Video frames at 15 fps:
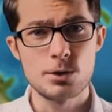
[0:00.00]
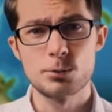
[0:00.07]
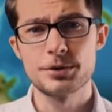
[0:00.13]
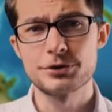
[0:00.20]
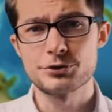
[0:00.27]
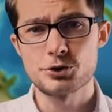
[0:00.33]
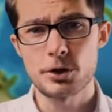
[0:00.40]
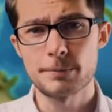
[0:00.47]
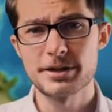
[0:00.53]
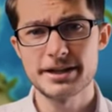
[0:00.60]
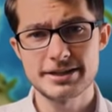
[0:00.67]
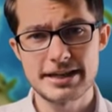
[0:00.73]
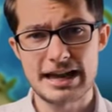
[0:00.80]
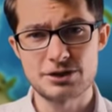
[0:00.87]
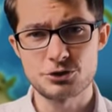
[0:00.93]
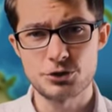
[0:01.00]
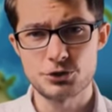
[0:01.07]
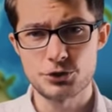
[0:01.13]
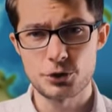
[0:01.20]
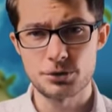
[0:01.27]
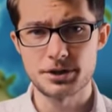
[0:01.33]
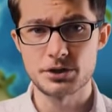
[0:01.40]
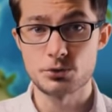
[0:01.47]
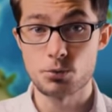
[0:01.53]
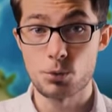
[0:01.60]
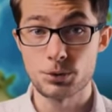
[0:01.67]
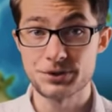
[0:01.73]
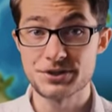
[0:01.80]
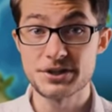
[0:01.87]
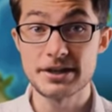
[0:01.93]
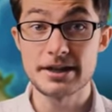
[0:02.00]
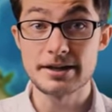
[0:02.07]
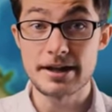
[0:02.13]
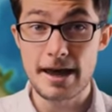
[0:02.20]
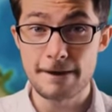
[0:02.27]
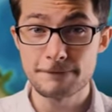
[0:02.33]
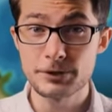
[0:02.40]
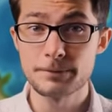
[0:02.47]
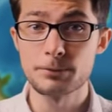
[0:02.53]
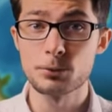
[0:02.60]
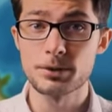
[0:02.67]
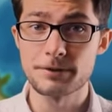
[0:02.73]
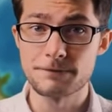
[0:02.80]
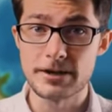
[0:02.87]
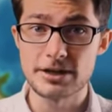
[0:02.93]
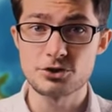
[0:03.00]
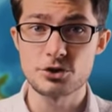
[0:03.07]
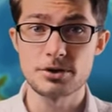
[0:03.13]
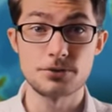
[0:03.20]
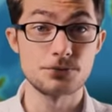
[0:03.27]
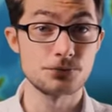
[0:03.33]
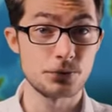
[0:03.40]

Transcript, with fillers: With German attention turning towards the inevitable invasion of